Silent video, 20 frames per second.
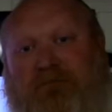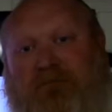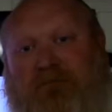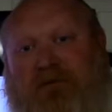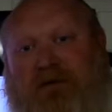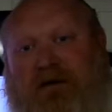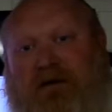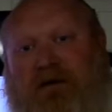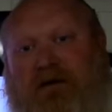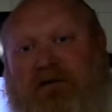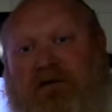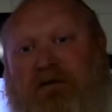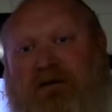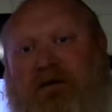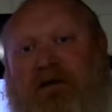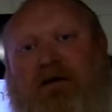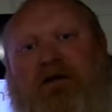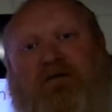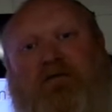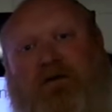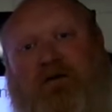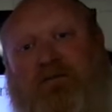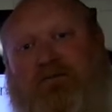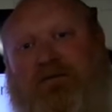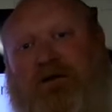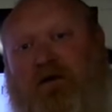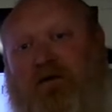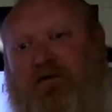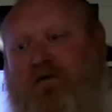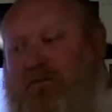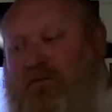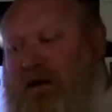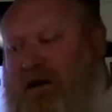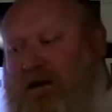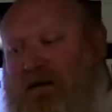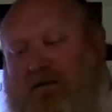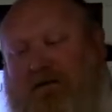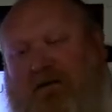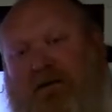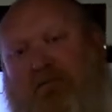Okay, what I'm talking
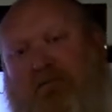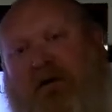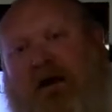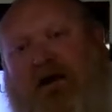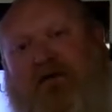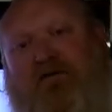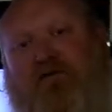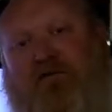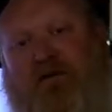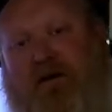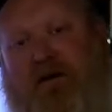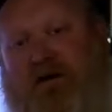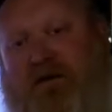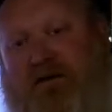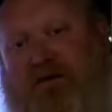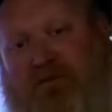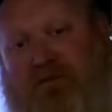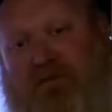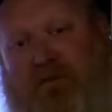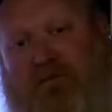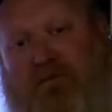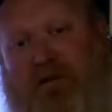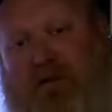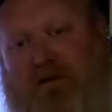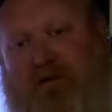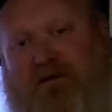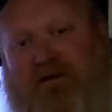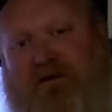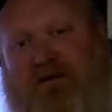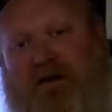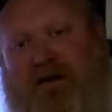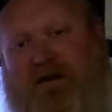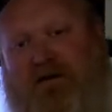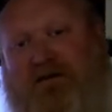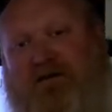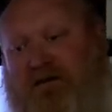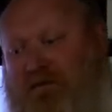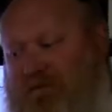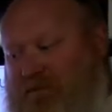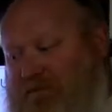about, in my truck at the front part of the
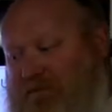console,